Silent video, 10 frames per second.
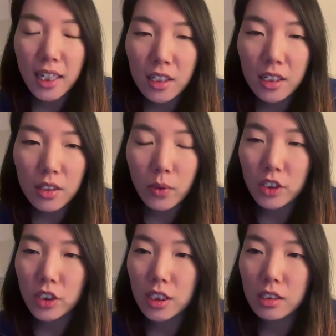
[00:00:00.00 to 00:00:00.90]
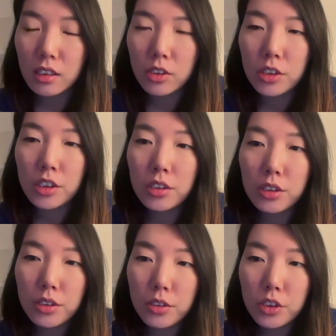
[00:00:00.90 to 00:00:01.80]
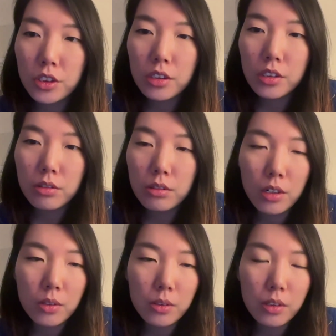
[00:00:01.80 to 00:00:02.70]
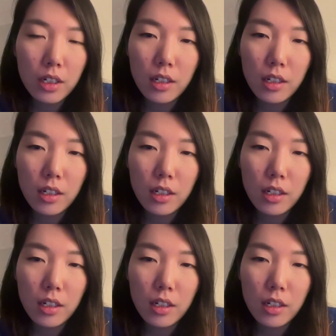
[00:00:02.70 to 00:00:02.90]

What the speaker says: the second question is, in your conclusion, you note